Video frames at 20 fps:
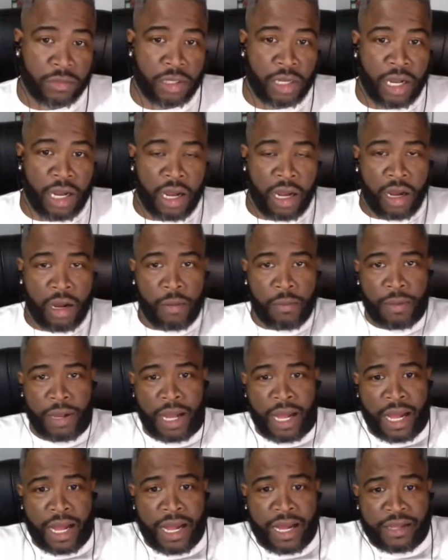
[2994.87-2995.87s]

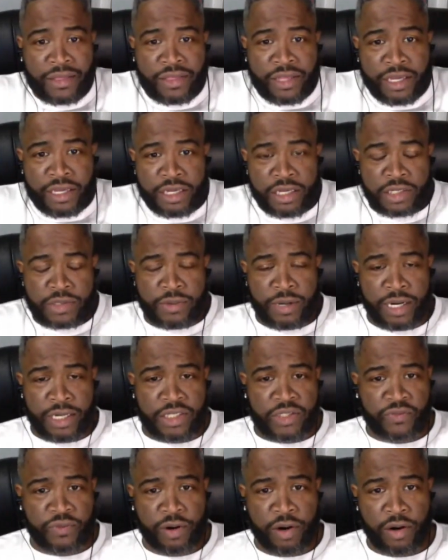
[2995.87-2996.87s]
I think he's right
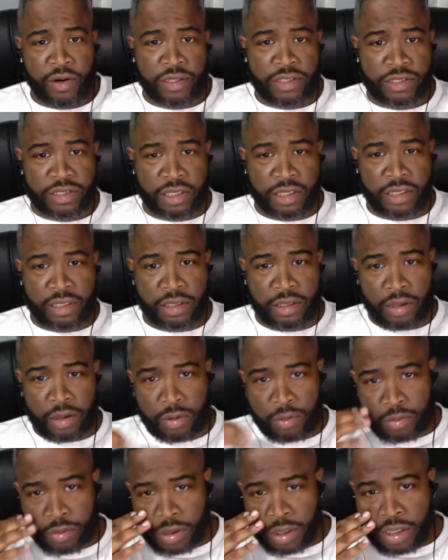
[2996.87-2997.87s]
as far as
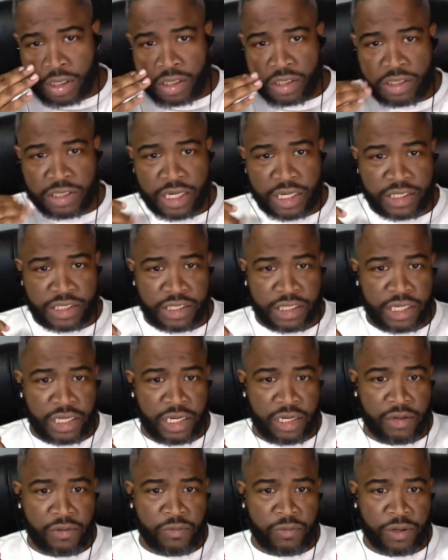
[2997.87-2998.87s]
Jason
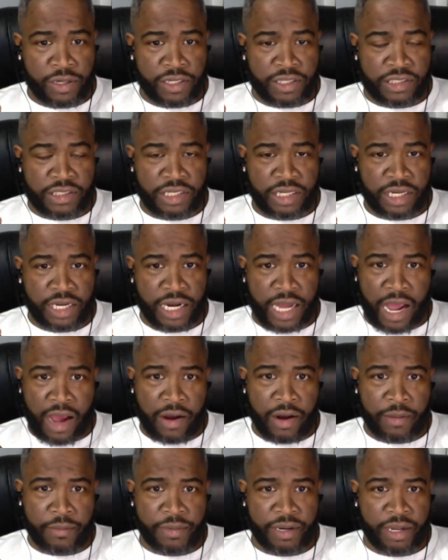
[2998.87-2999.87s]
Kidd and wanting to stick it
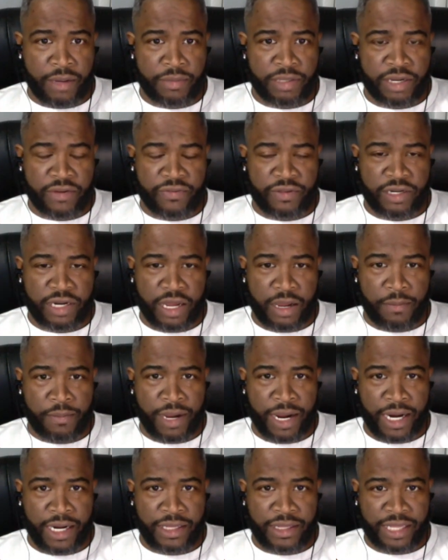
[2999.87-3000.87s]
out. I'm definitely not
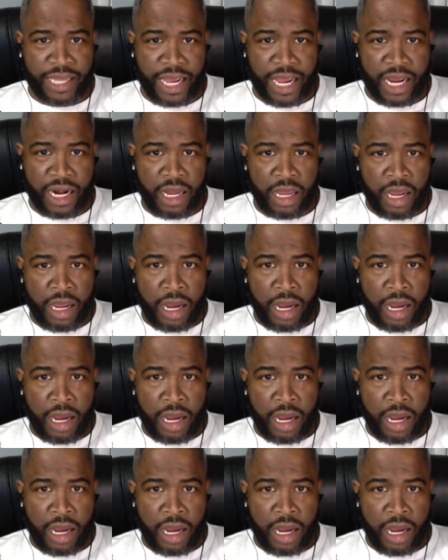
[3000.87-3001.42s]
mad at that.